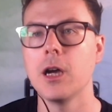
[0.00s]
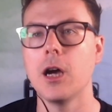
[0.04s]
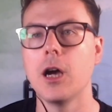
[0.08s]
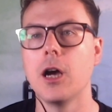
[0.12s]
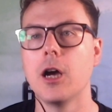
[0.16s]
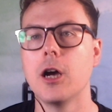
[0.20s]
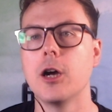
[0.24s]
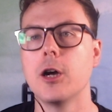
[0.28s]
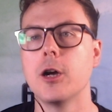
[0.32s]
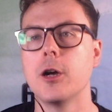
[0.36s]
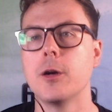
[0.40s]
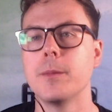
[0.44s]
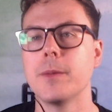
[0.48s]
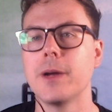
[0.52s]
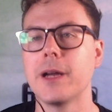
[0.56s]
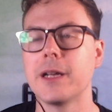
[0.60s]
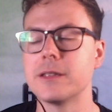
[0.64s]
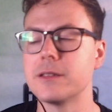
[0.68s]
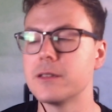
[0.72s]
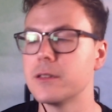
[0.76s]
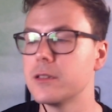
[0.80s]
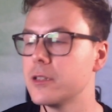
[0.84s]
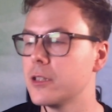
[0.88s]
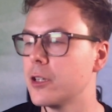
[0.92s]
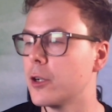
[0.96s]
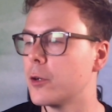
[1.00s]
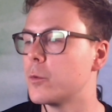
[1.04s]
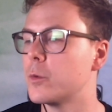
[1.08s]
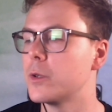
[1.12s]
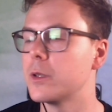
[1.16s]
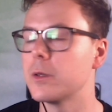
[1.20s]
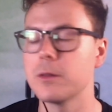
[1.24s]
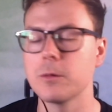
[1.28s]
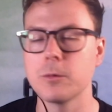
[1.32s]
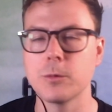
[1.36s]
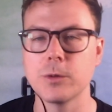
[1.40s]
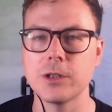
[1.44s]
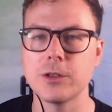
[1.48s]
and
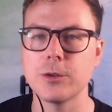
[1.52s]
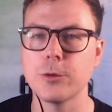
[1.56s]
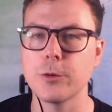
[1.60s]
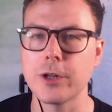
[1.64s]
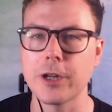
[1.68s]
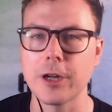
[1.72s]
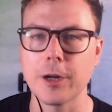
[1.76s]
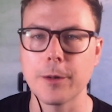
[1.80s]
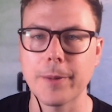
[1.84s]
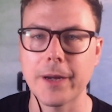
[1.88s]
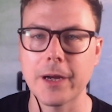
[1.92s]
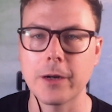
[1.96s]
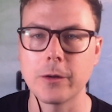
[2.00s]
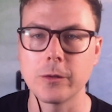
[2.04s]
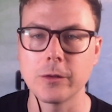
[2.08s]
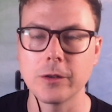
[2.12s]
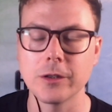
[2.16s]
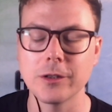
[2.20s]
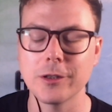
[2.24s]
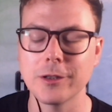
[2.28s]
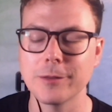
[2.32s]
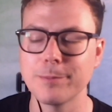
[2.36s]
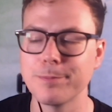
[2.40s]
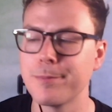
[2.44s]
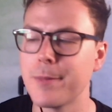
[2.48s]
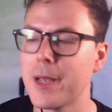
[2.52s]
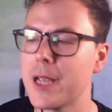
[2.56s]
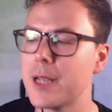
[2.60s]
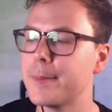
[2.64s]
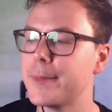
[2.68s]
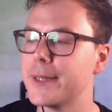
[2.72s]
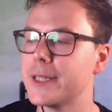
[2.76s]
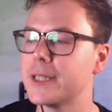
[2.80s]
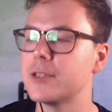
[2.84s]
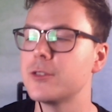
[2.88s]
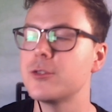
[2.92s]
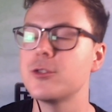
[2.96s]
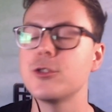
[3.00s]
we're talking about
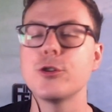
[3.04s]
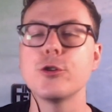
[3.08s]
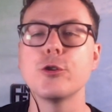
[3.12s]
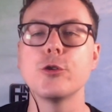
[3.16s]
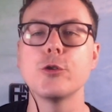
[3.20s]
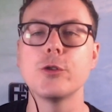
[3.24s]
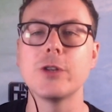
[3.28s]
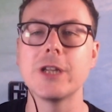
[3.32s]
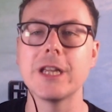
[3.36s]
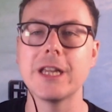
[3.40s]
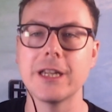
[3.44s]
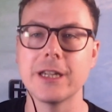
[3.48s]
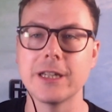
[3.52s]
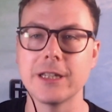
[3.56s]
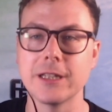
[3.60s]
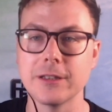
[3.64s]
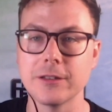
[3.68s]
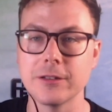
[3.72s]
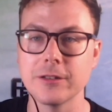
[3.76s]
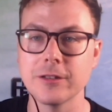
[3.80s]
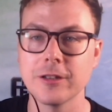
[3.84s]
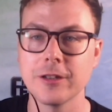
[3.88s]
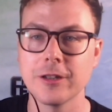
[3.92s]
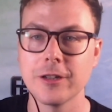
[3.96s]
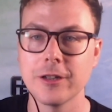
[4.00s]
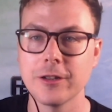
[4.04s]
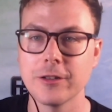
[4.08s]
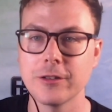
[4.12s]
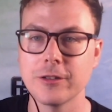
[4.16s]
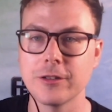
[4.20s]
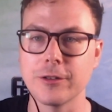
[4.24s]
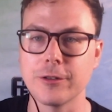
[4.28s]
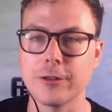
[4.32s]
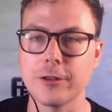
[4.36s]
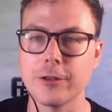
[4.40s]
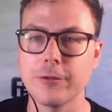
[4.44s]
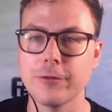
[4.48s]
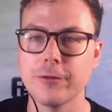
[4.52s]
maybe 2 years
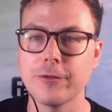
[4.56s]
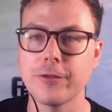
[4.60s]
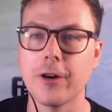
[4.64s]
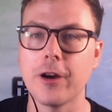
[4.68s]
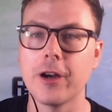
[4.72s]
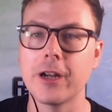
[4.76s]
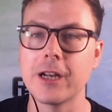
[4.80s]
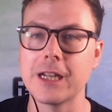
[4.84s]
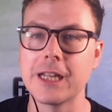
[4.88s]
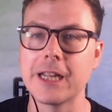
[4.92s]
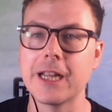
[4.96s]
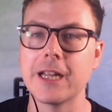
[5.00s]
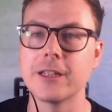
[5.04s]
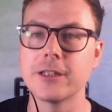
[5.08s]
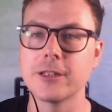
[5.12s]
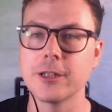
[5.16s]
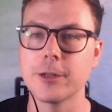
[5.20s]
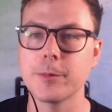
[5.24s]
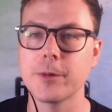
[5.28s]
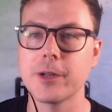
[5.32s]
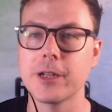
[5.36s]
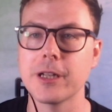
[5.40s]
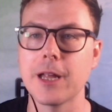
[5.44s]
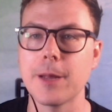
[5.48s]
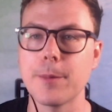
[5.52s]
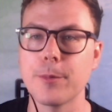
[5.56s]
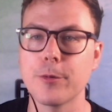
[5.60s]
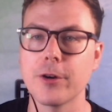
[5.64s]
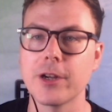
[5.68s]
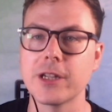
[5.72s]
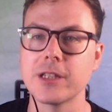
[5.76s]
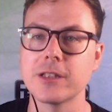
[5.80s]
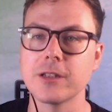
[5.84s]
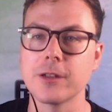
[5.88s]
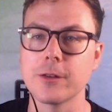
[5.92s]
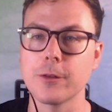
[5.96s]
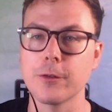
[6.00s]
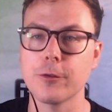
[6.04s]
to finally end up
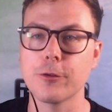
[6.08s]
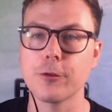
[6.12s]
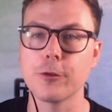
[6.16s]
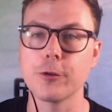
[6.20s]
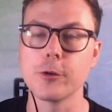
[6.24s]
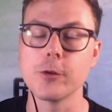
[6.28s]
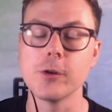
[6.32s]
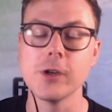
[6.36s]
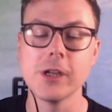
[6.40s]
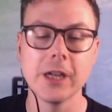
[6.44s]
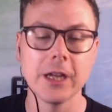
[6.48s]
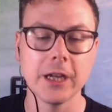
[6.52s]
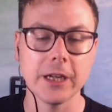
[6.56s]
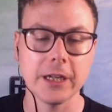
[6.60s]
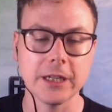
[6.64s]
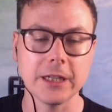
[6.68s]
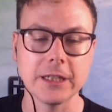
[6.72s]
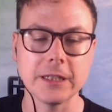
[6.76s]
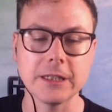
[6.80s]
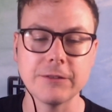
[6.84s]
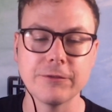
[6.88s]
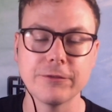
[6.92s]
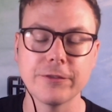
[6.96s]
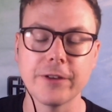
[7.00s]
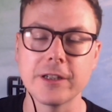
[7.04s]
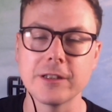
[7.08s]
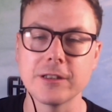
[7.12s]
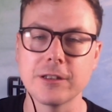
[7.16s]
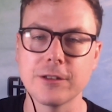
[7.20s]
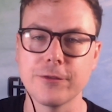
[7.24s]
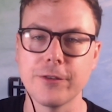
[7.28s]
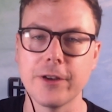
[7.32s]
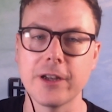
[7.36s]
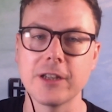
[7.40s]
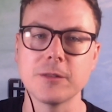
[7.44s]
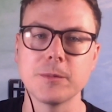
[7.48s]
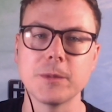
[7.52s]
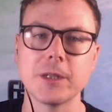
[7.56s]
collaborating through
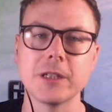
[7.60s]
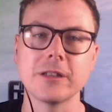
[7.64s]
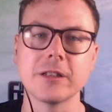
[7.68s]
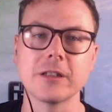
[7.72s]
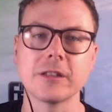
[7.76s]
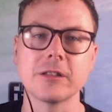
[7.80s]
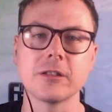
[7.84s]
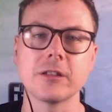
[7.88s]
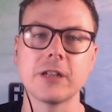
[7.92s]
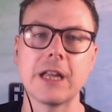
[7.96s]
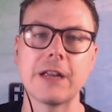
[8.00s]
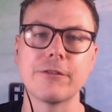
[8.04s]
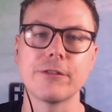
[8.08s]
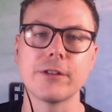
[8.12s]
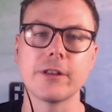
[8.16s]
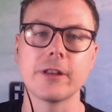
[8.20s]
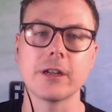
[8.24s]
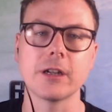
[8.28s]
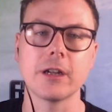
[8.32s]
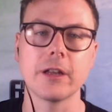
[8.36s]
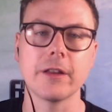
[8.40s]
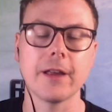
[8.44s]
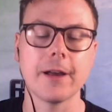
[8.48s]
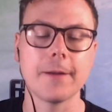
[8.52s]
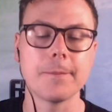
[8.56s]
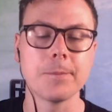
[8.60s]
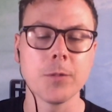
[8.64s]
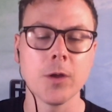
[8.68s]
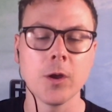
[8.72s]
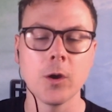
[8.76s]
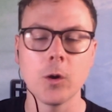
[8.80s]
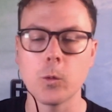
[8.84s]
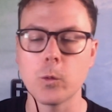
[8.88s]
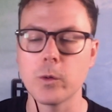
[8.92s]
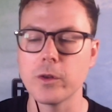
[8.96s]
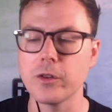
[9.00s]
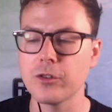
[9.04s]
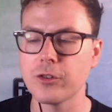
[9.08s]
face-to-face meetings and everything like that.
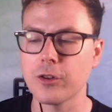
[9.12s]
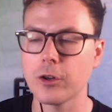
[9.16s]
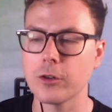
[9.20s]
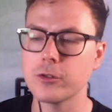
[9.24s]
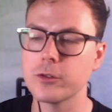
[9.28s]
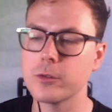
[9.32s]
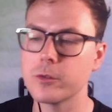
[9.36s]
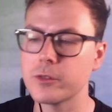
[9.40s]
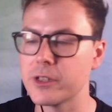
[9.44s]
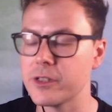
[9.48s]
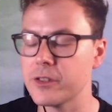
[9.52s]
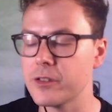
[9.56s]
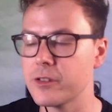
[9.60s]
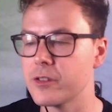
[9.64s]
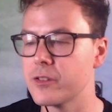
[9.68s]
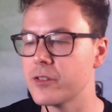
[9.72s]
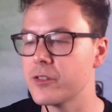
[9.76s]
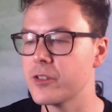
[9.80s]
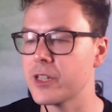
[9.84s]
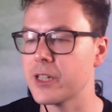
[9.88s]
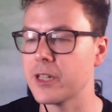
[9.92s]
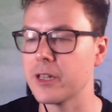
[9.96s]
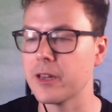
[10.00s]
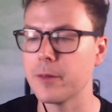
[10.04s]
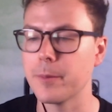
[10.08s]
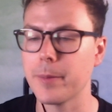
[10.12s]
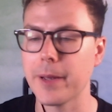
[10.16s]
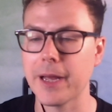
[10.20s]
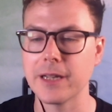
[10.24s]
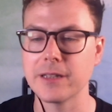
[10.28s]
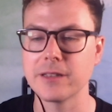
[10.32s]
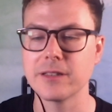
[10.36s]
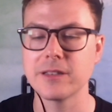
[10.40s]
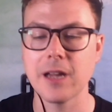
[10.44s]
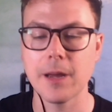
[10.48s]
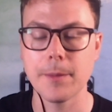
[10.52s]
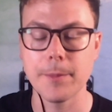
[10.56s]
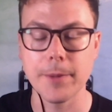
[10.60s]
With social distancing and the
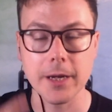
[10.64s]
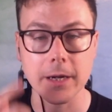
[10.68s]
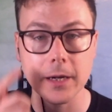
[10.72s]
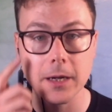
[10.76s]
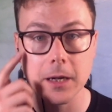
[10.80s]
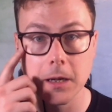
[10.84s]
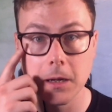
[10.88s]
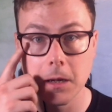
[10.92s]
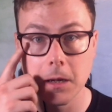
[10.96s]
pandemic